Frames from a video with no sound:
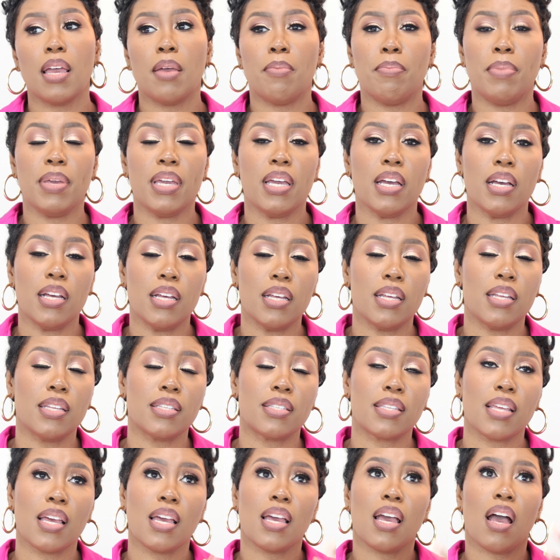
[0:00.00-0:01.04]

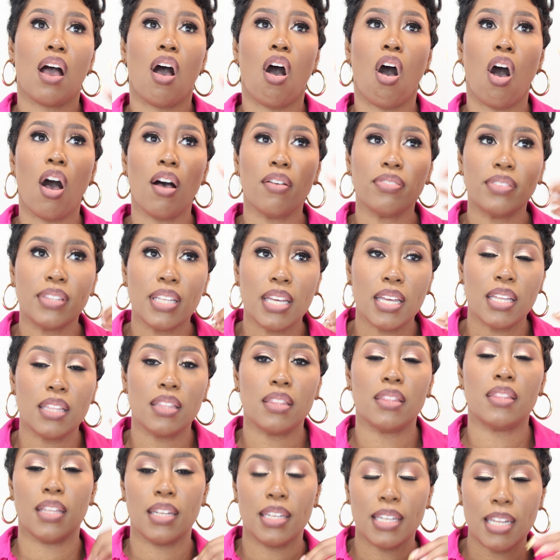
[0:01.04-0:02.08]
because often
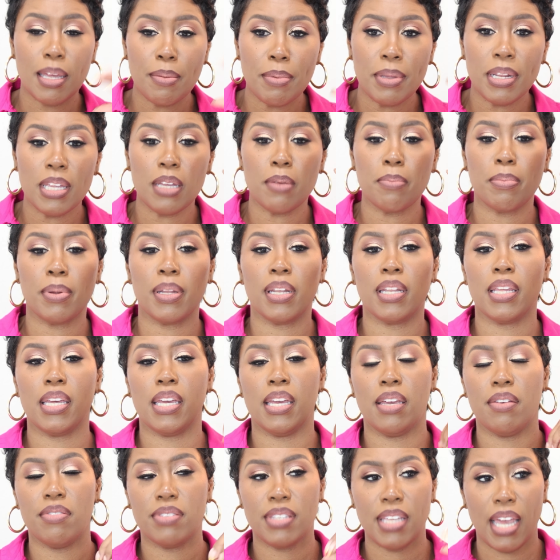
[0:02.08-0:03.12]
the limiting
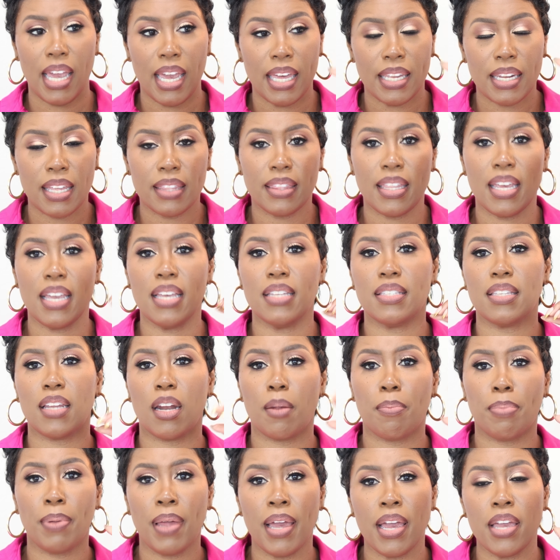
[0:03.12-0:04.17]
beliefs and the things that
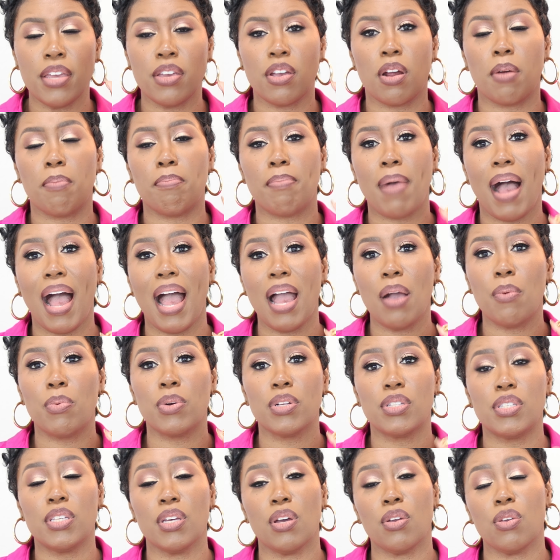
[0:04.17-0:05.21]
are playing in your mind
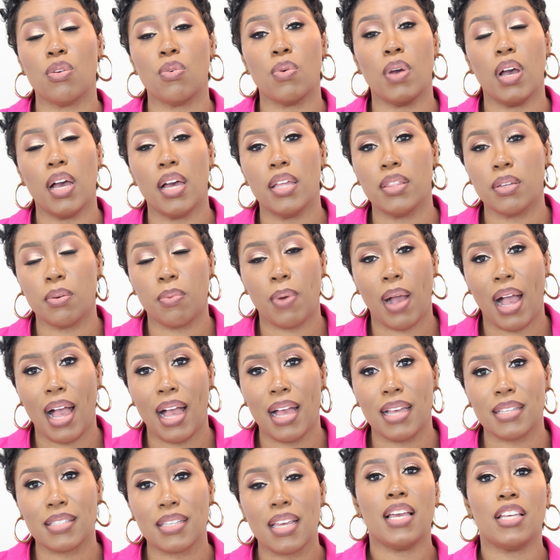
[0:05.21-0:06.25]
will tell you
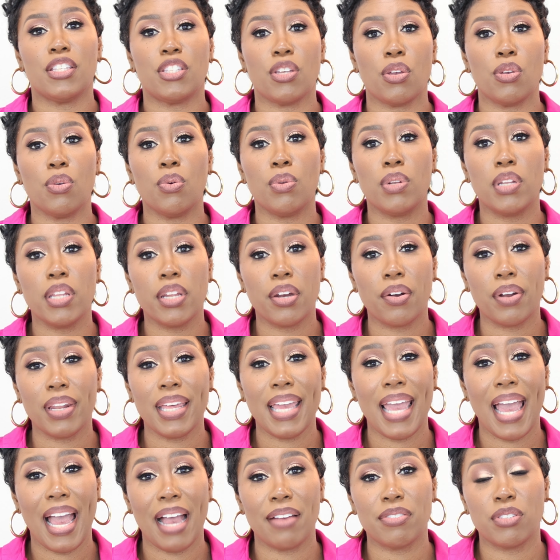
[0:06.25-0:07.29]
otherwise. And so you
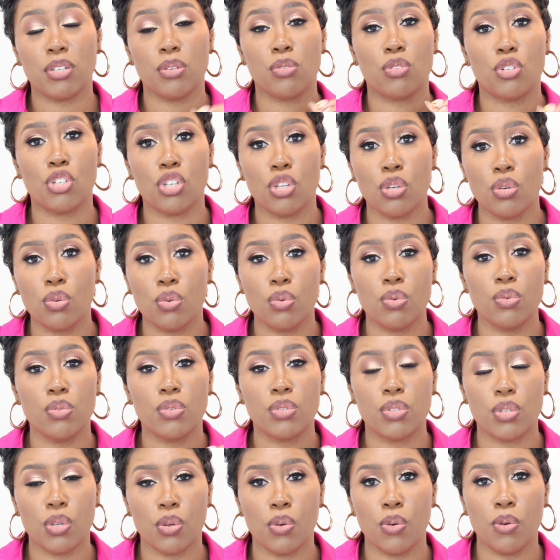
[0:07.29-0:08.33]
literally have to
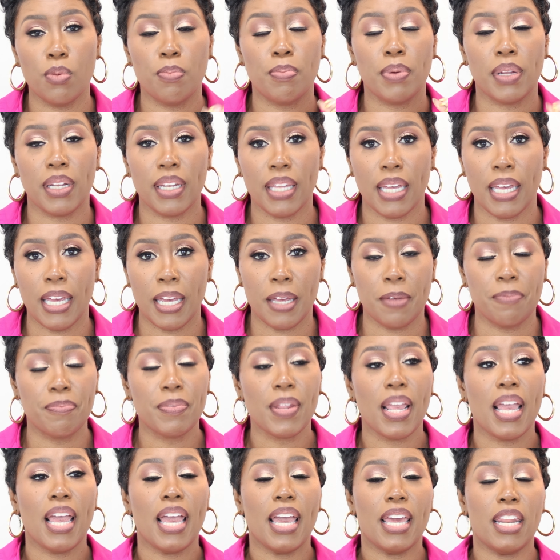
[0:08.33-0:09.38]
choose to believe.
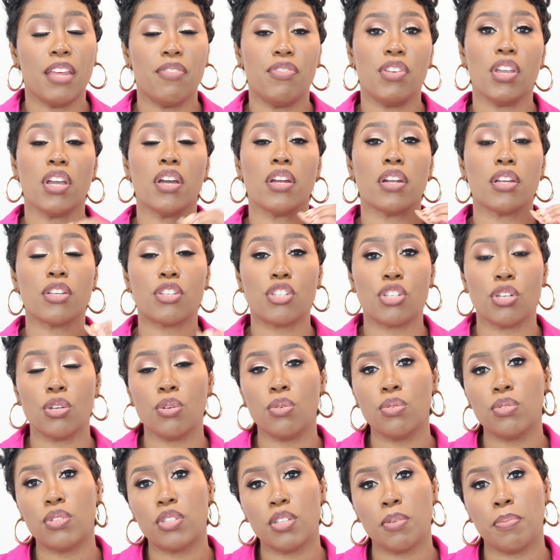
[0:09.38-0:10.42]
And if you're going to
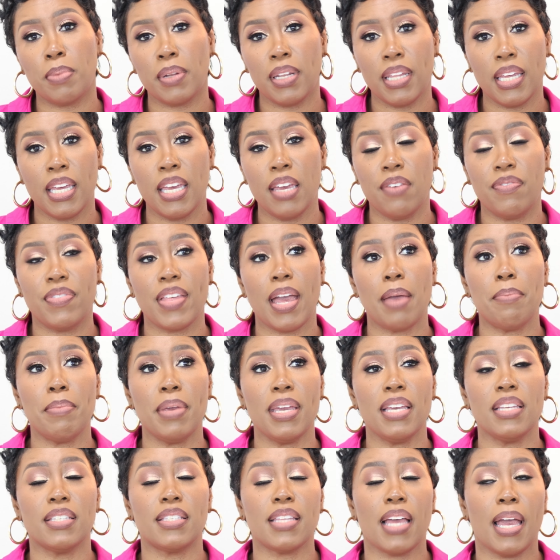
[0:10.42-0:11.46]
choose to believe, that
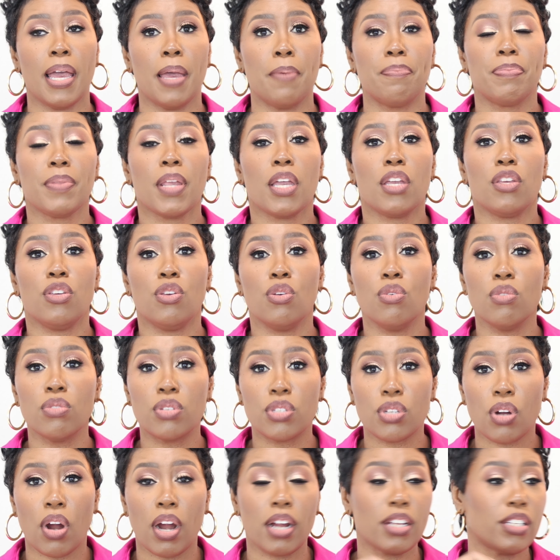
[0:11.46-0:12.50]
means that you
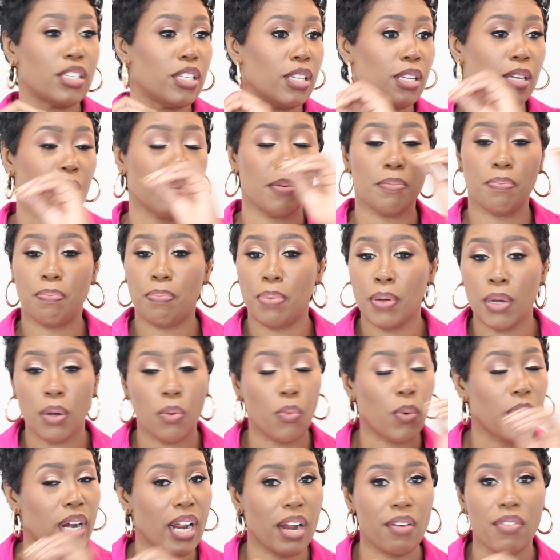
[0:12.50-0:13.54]
start to
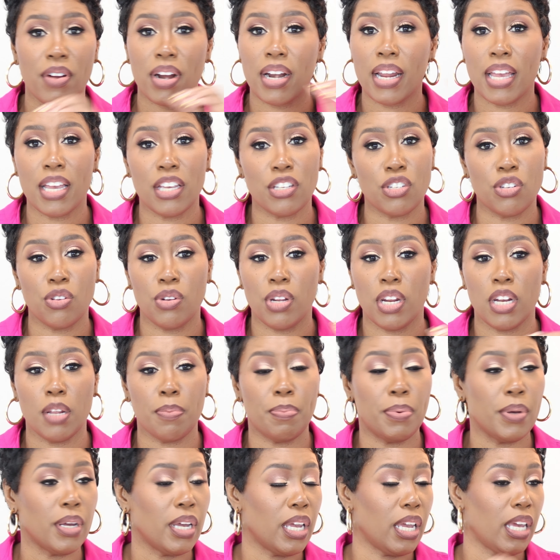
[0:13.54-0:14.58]
put whatever it is you need to
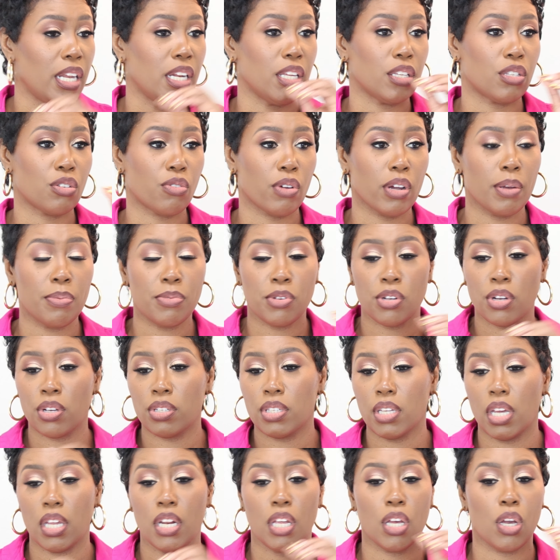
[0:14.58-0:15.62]
put, any
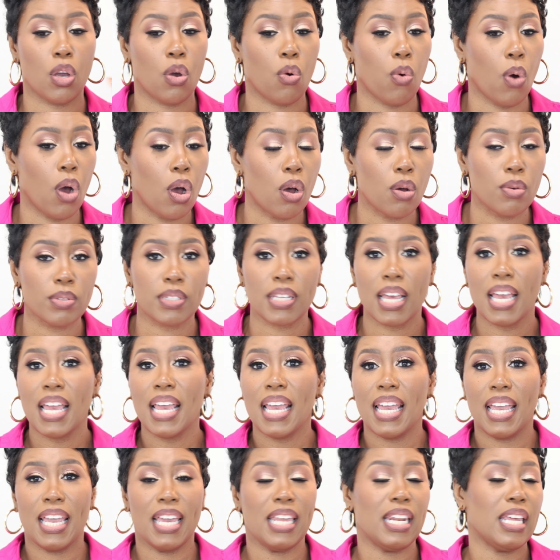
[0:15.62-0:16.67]
scriptures, any quotes,
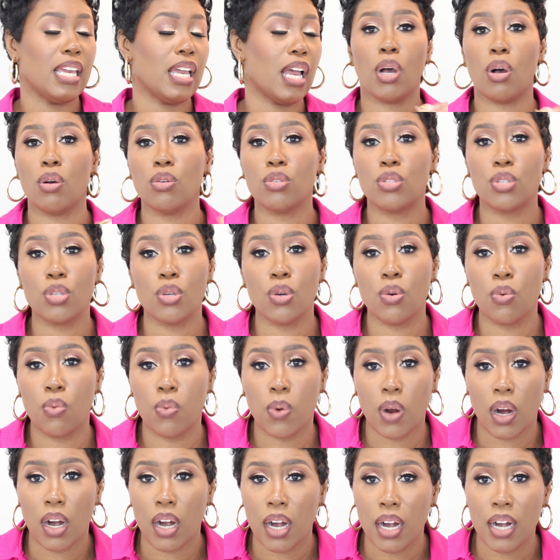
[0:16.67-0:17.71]
any go-to
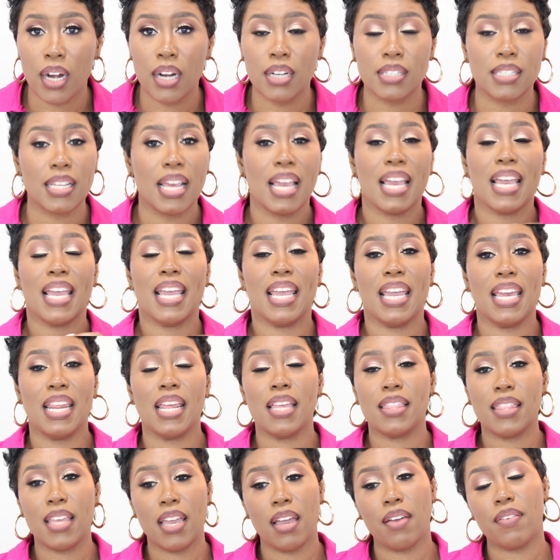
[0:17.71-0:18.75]
words,
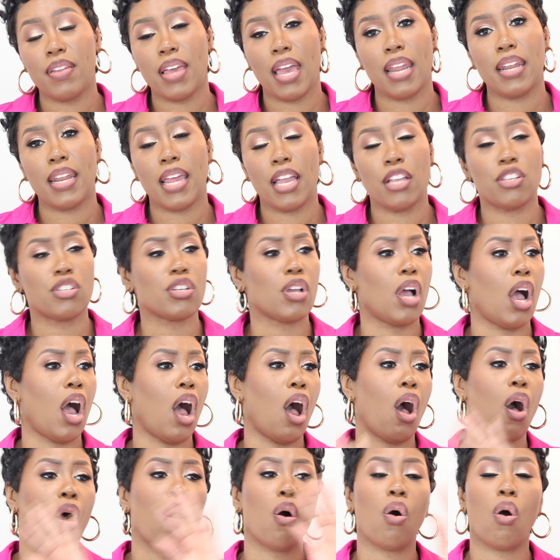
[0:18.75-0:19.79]
anything of that nature,
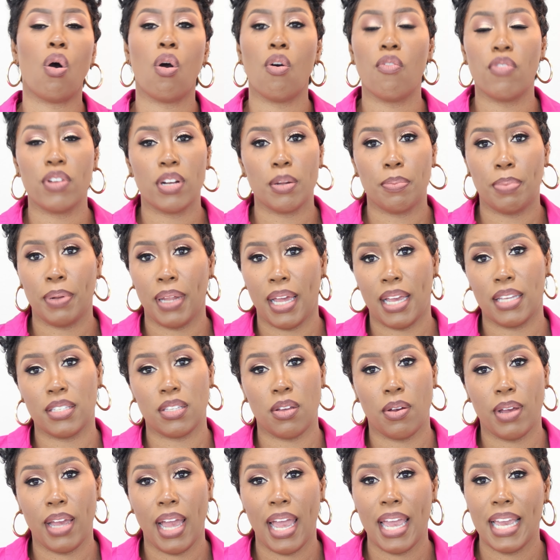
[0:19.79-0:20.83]
all over the place,
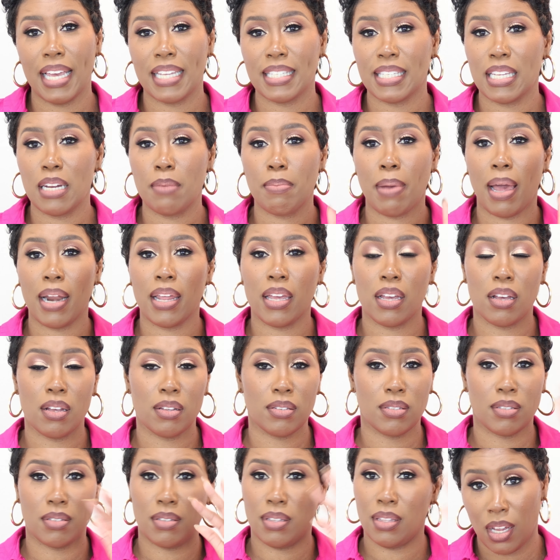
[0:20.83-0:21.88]
okay? Is anybody
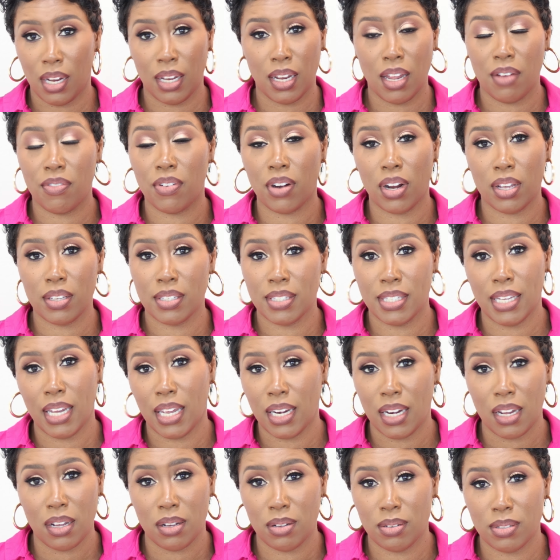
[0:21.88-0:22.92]
else a lover of
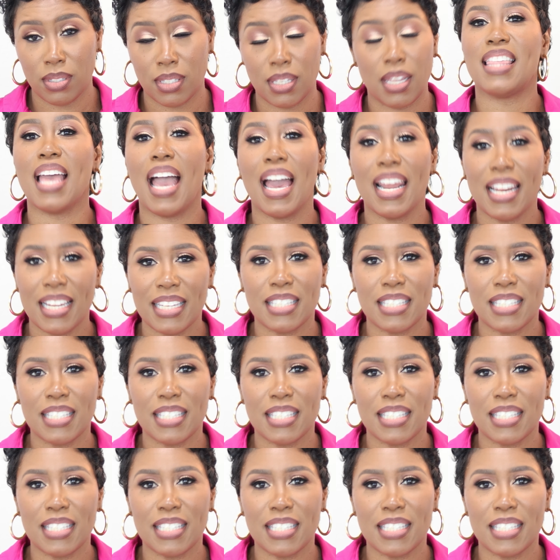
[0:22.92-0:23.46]
sticky notes? That